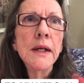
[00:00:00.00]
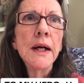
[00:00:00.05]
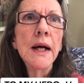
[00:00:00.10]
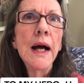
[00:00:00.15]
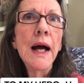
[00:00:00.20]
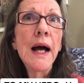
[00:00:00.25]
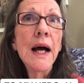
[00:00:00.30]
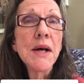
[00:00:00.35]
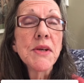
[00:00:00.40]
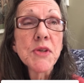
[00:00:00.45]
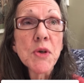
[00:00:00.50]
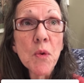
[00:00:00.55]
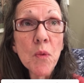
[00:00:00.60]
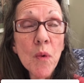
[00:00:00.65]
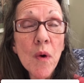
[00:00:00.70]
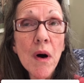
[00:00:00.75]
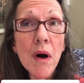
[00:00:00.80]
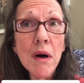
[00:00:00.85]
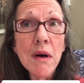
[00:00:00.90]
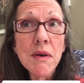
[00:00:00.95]
As it
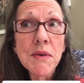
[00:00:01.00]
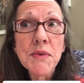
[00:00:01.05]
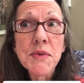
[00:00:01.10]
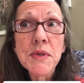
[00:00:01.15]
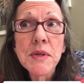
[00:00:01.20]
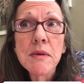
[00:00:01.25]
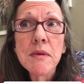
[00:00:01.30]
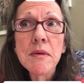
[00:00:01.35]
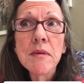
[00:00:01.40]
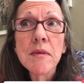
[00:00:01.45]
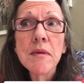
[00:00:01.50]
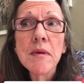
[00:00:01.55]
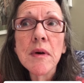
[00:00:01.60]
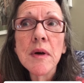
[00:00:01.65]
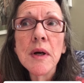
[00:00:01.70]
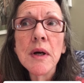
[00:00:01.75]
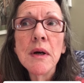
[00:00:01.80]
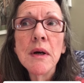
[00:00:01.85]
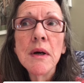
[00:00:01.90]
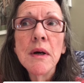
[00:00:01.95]
was,
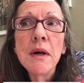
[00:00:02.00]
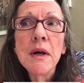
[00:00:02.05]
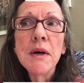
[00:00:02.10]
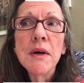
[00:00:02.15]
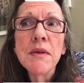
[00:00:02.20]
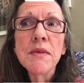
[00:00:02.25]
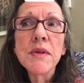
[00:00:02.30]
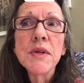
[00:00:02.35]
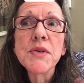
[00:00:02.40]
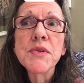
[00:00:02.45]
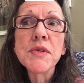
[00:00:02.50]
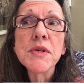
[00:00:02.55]
this